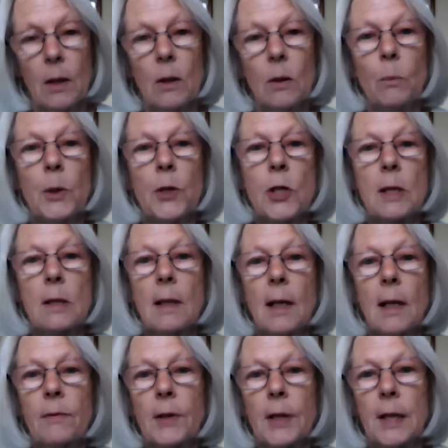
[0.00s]
which is
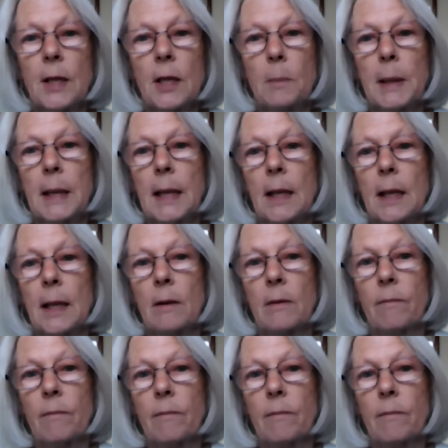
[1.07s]
lovely in the beginning,